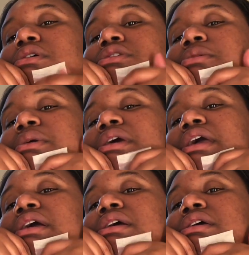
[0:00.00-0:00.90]
So my
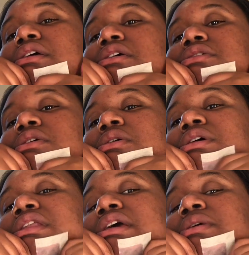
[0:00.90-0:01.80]
hair is
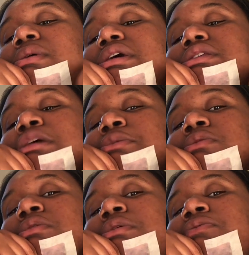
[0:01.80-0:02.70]
going that way, so I'm gonna
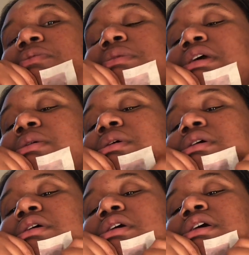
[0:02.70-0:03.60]
rip from that
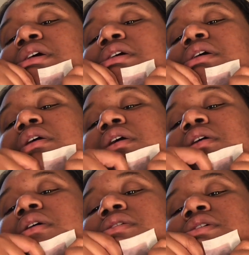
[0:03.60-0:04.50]
way, okay?
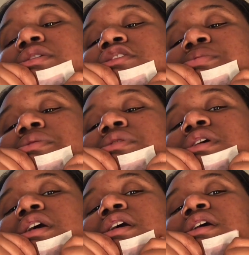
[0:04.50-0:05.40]
So just pull
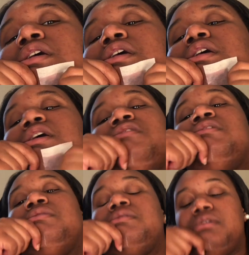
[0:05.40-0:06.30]
your hair
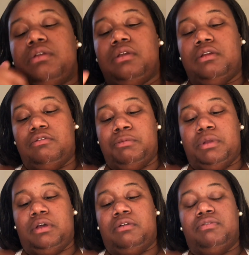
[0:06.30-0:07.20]
and rip it
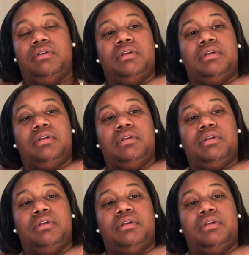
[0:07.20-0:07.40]
off.